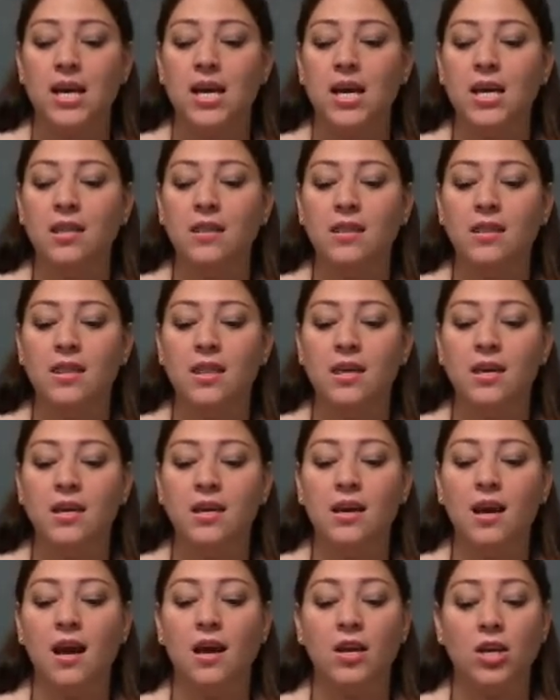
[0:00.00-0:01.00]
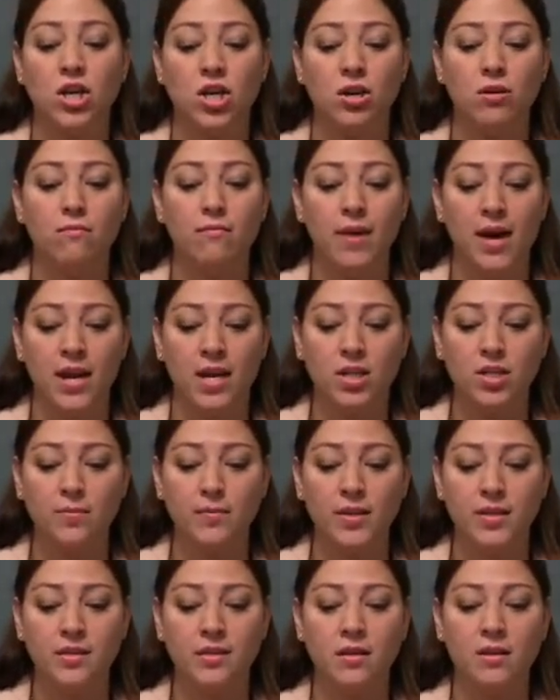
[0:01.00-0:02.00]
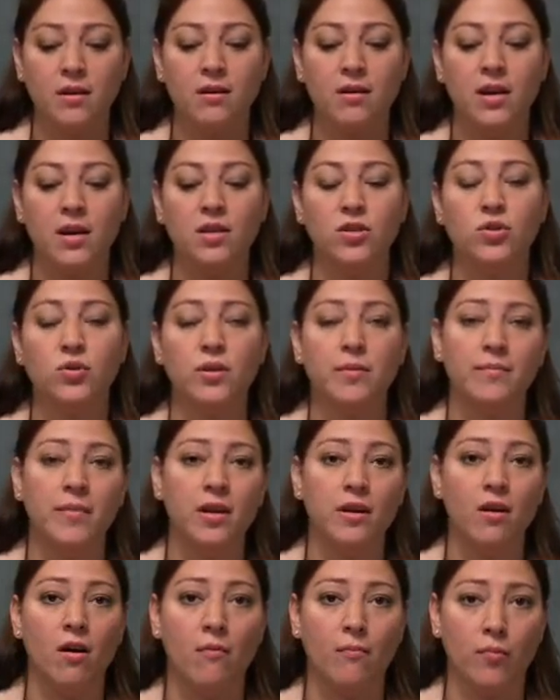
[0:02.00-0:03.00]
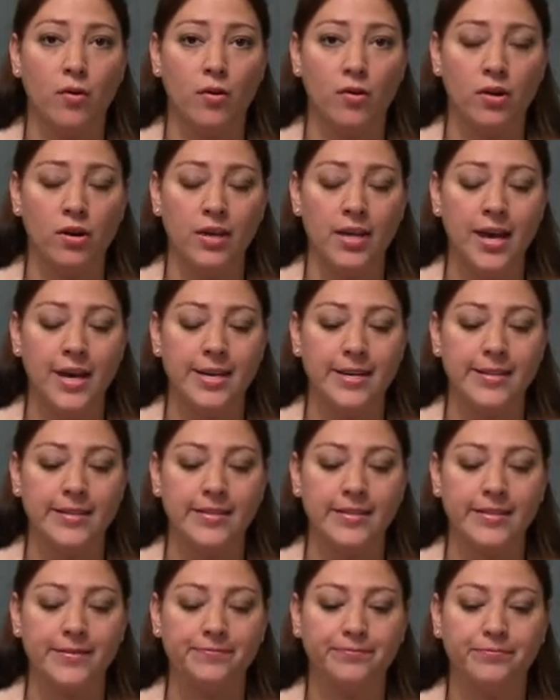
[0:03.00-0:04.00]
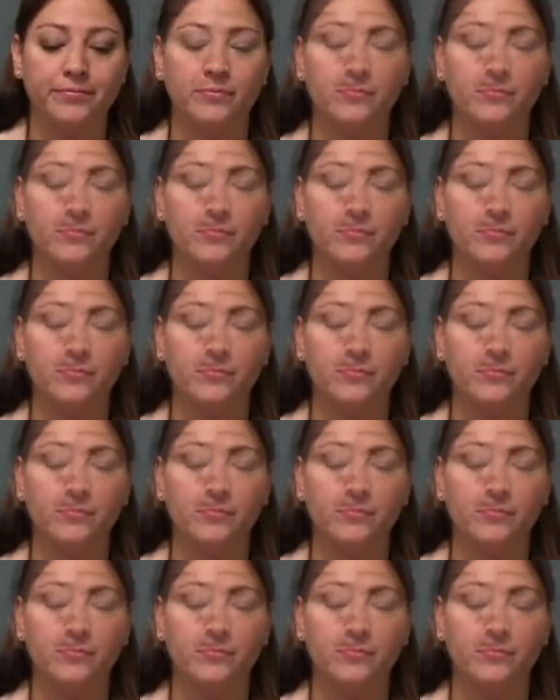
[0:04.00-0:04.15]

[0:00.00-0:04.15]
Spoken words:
in the acute management and treatment of bronchiolitis.